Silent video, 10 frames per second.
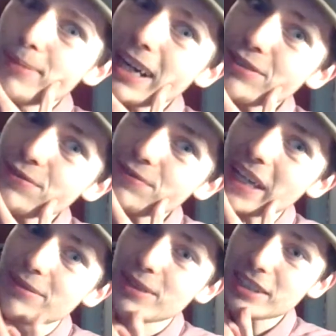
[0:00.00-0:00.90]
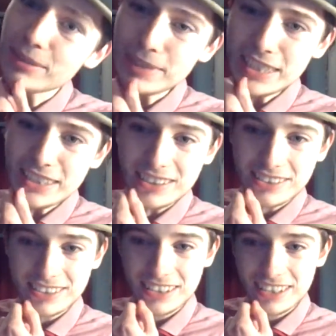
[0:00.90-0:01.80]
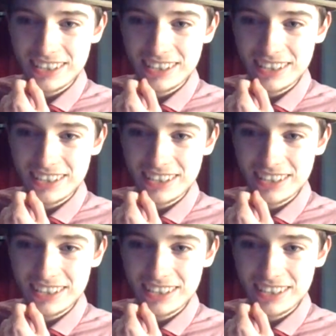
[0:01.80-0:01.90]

my favorite comedians?